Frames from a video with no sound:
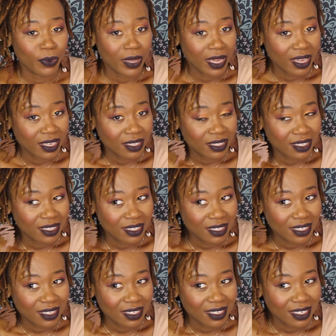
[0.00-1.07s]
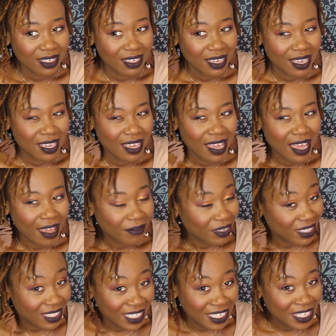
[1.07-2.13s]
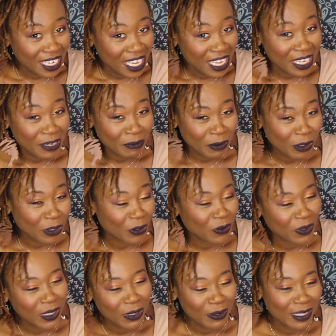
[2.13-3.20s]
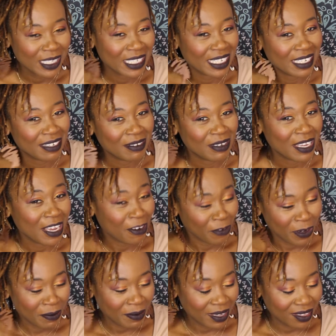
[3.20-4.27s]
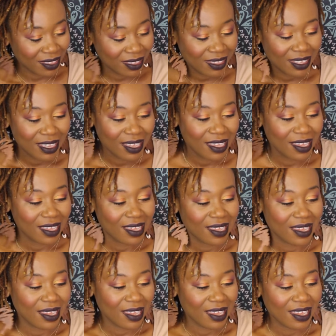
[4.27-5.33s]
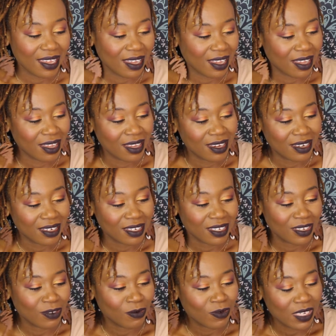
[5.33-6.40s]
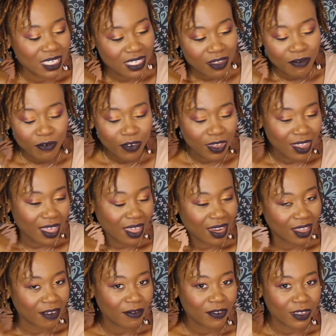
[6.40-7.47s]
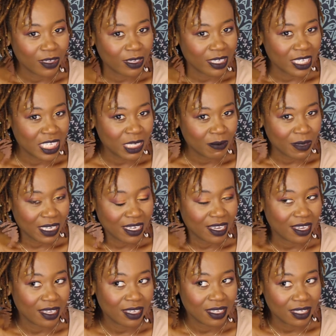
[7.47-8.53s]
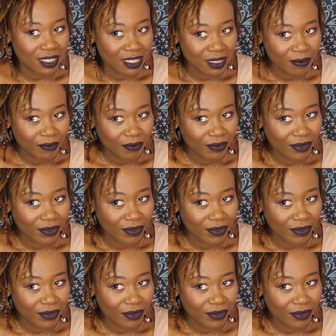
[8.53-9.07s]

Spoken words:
but I haven't done that. I'm still retwisting every month. And the reason for that, I feel, is because